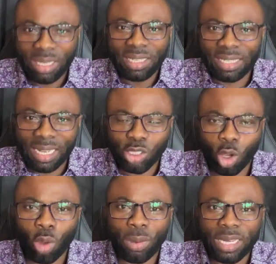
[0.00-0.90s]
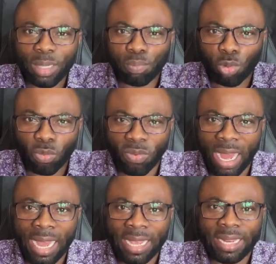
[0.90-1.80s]
He has already
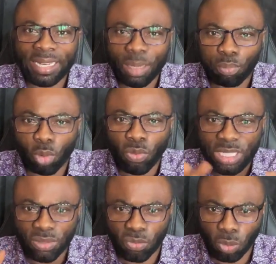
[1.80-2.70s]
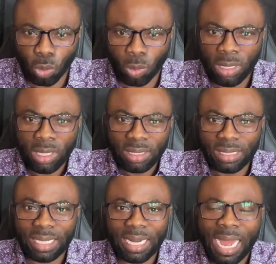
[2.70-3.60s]
provided the provision for you
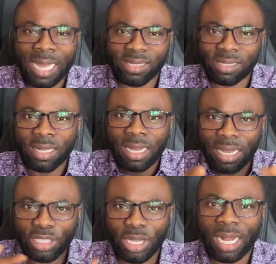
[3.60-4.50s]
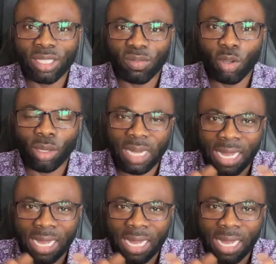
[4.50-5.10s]
that as a child of God,